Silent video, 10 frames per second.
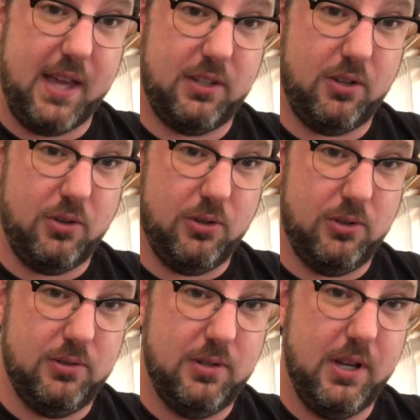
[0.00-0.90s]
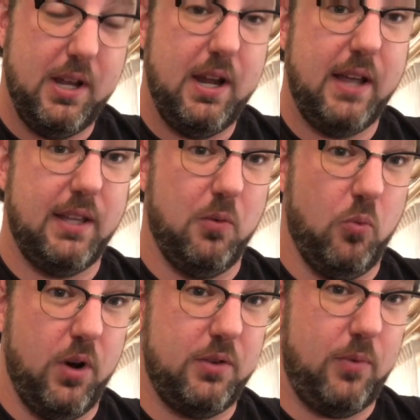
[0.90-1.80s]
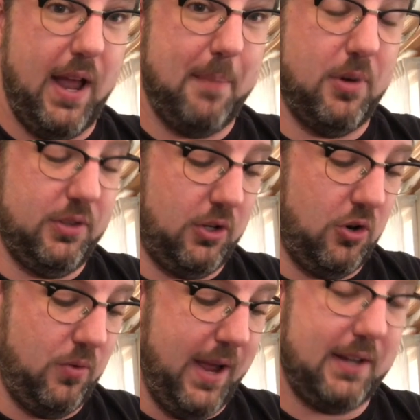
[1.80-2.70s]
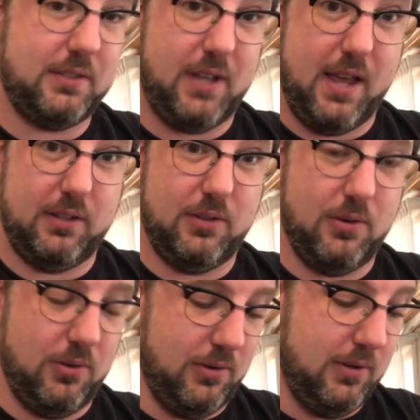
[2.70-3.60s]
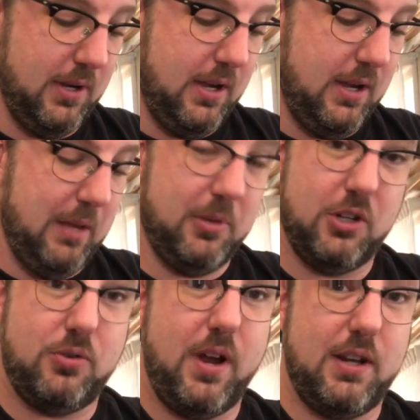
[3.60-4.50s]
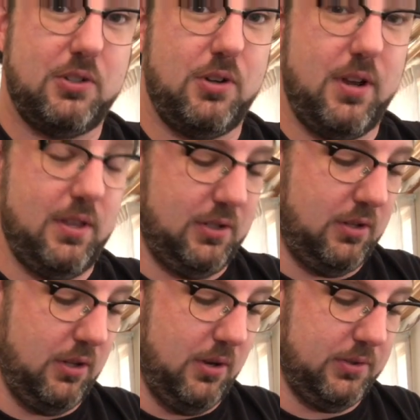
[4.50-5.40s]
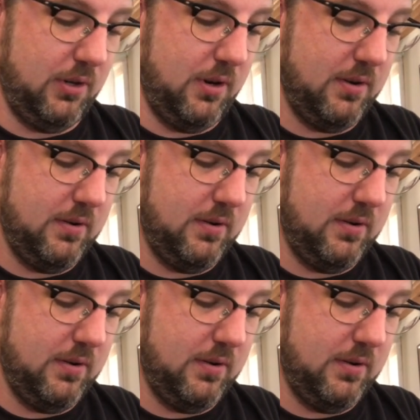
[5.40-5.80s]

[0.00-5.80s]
of the hole, and then one wrap on the correct side of the hole. I'm going to try and show you this closer.